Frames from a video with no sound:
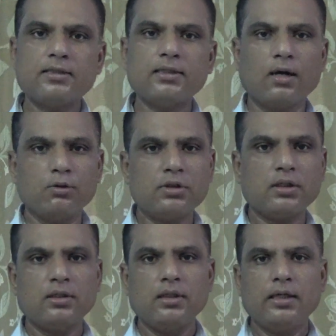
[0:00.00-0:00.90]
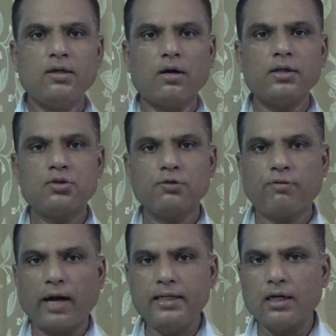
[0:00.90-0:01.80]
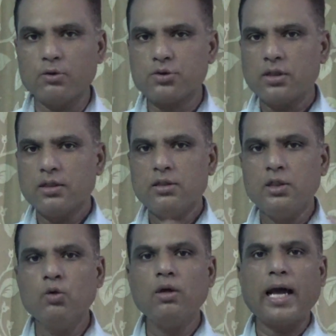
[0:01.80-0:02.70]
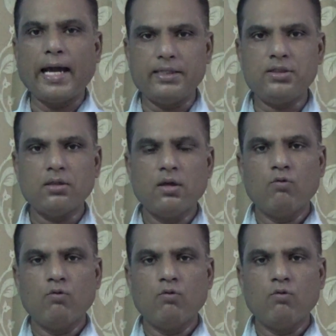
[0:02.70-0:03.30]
out in order to find out new land